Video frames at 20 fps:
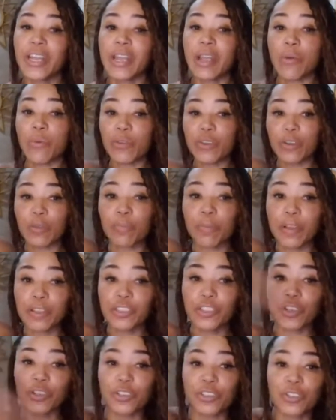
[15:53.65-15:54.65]
And when your blood
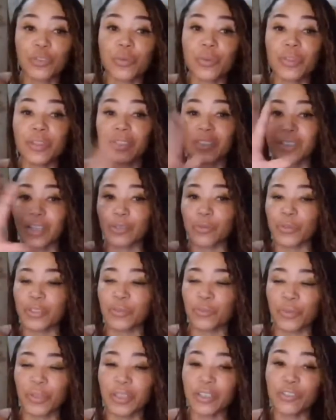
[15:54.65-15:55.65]
sugar is doing this, that's
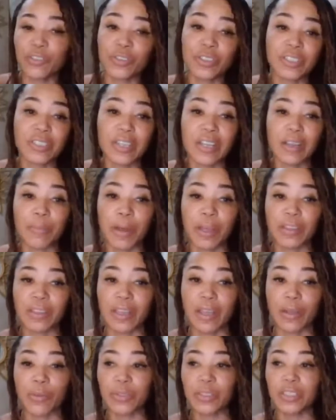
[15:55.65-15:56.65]
what's really interesting about
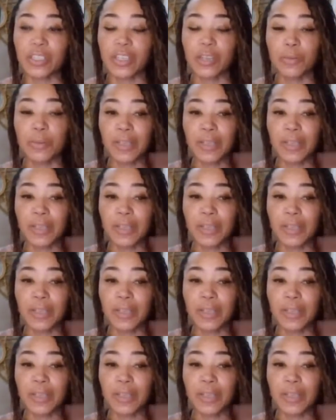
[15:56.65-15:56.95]
the A1C,